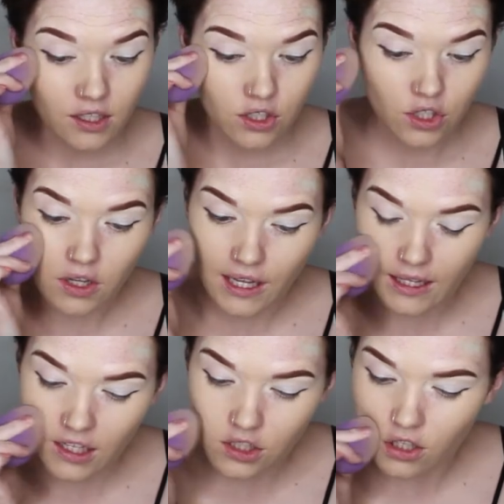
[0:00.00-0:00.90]
So they
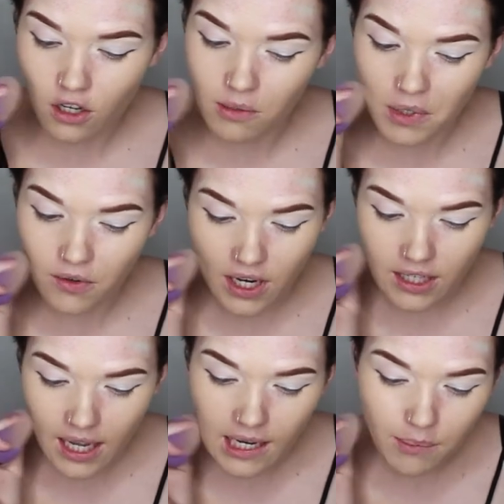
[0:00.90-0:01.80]
get to the home at around
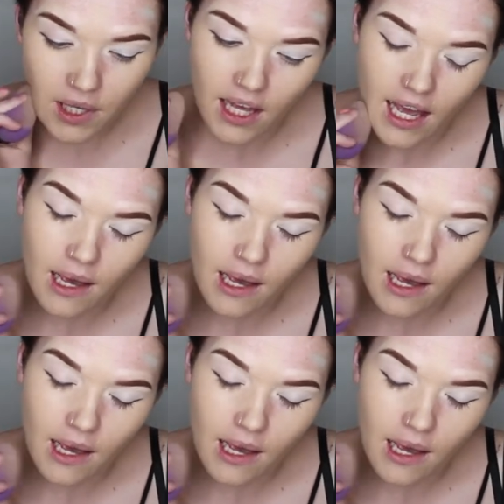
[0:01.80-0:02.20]
eight p